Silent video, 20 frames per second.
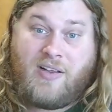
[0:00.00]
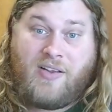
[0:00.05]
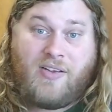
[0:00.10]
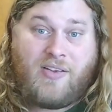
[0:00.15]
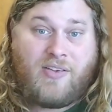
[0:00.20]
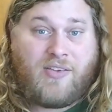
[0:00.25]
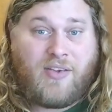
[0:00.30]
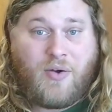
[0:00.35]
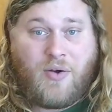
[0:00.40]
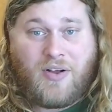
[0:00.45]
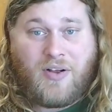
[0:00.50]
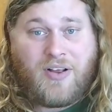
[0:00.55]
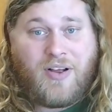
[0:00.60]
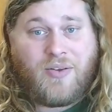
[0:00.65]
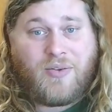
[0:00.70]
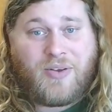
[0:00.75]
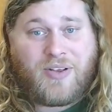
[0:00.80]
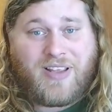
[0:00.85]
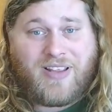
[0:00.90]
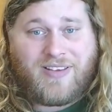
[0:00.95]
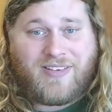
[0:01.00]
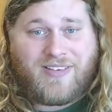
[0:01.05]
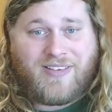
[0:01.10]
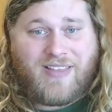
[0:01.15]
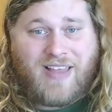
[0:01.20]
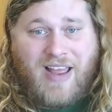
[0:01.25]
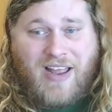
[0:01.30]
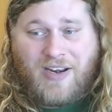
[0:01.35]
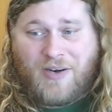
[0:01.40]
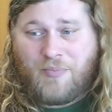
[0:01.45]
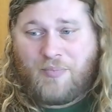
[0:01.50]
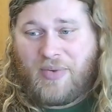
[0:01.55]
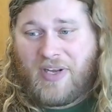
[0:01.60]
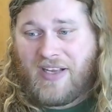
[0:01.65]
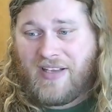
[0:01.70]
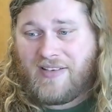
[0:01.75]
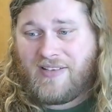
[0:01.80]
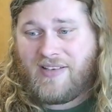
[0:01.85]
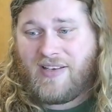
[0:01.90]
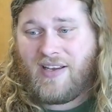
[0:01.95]
So I'll go look into that.
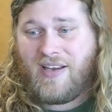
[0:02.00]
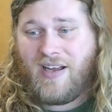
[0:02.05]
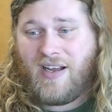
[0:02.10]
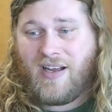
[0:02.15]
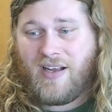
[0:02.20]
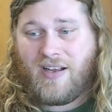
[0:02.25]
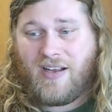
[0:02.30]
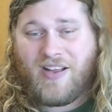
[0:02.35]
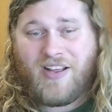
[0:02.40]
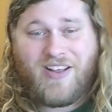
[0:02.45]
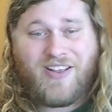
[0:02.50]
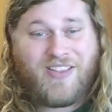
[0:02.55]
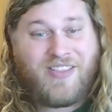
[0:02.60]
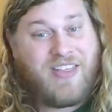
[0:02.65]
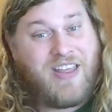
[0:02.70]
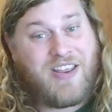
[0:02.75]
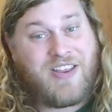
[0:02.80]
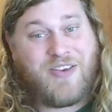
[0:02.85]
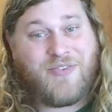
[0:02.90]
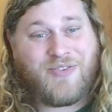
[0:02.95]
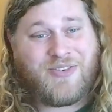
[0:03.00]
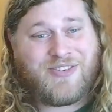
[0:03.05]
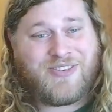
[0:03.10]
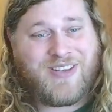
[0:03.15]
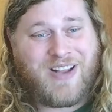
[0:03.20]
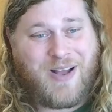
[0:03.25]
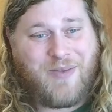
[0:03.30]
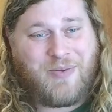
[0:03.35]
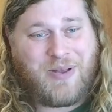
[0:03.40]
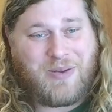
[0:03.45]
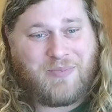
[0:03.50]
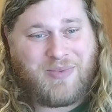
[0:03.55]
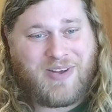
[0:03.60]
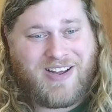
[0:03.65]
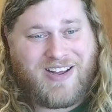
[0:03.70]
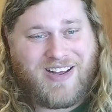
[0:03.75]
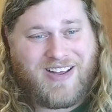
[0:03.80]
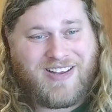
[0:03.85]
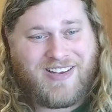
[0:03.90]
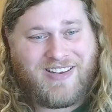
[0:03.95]
But thank you for stopping
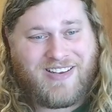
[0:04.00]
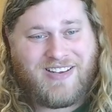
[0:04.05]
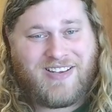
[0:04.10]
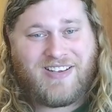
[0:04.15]
by.